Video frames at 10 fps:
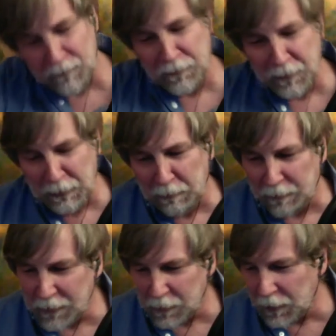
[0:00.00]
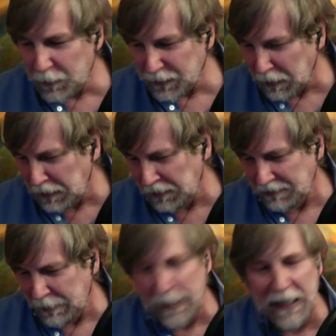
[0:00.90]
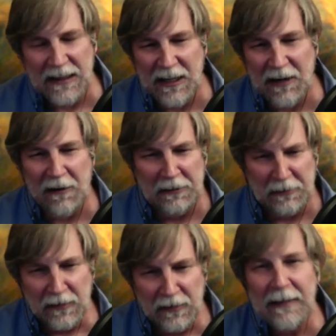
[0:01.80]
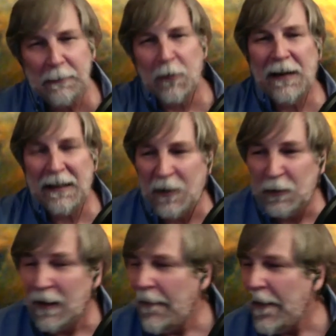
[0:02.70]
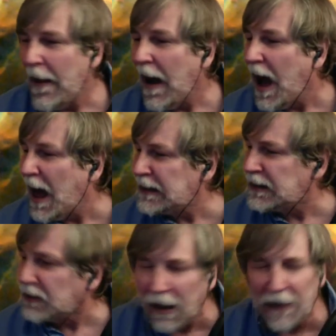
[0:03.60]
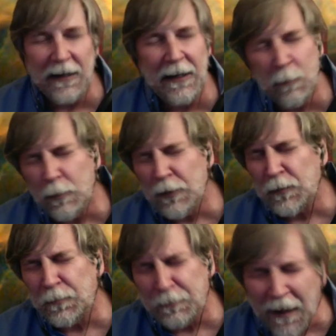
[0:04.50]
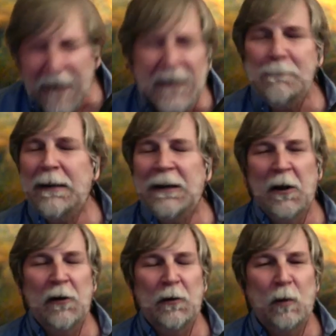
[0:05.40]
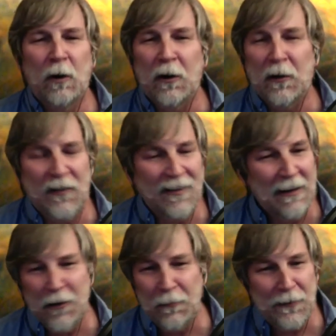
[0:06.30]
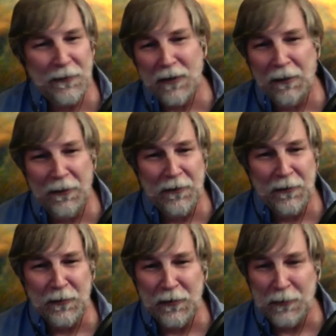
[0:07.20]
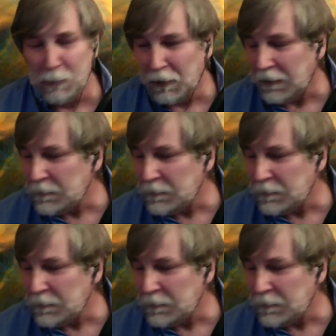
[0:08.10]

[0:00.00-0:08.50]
the Rose Garden. Go out there and liberate those. I thought it was funny beyond words. I don't know if you saw the news this morning